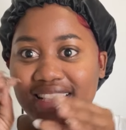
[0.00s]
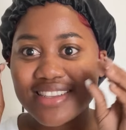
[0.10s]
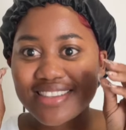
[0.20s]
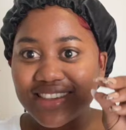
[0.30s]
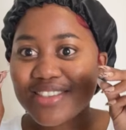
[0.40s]

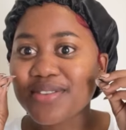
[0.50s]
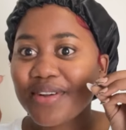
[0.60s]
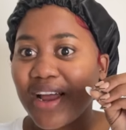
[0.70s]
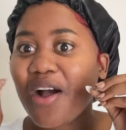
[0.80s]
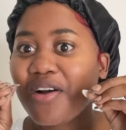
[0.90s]
this is
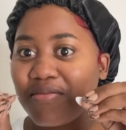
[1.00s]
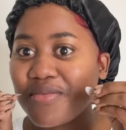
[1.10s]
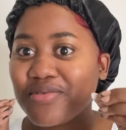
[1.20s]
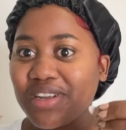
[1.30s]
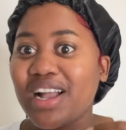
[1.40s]
not how I'm
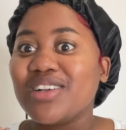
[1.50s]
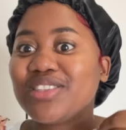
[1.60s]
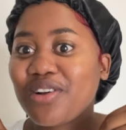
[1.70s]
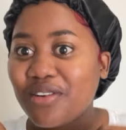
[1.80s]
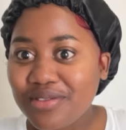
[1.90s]
moving out
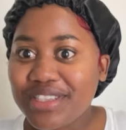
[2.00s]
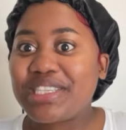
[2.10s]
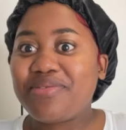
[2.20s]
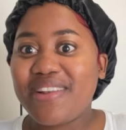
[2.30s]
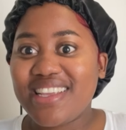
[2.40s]
of
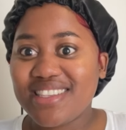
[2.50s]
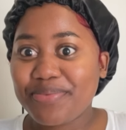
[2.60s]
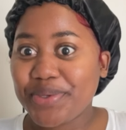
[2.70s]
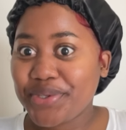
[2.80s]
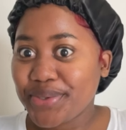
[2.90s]
this place,
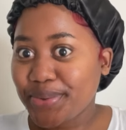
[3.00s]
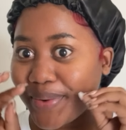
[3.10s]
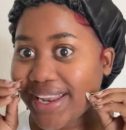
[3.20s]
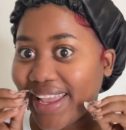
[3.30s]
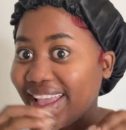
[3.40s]
because
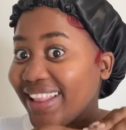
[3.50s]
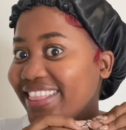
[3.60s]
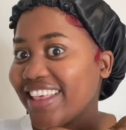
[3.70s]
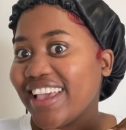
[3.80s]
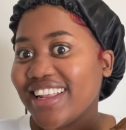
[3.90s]
what I had
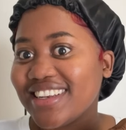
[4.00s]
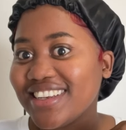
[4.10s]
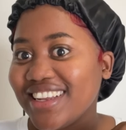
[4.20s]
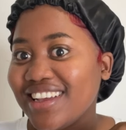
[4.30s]
then,